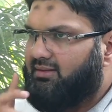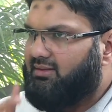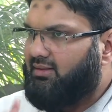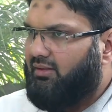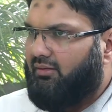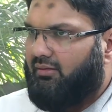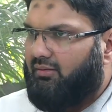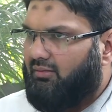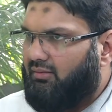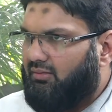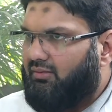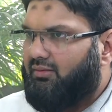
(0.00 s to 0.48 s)

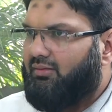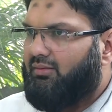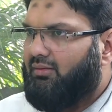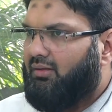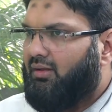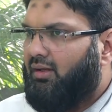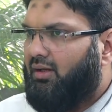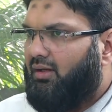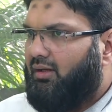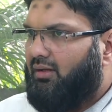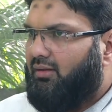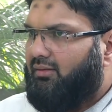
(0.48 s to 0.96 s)
centrals.
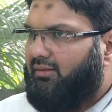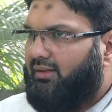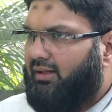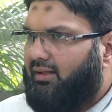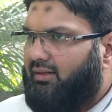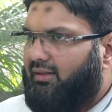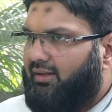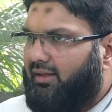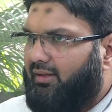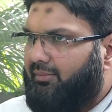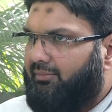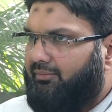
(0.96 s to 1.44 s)

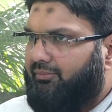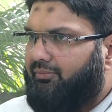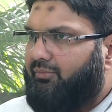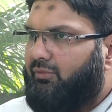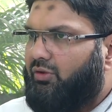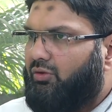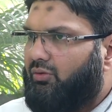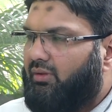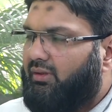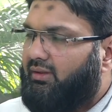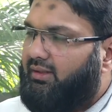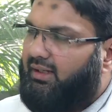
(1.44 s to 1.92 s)
That time.
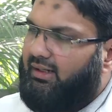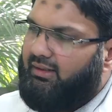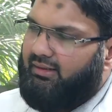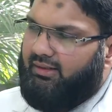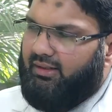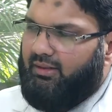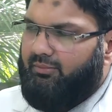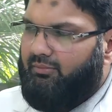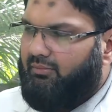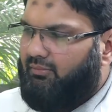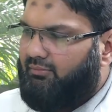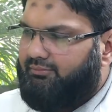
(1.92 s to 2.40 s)
So at that time,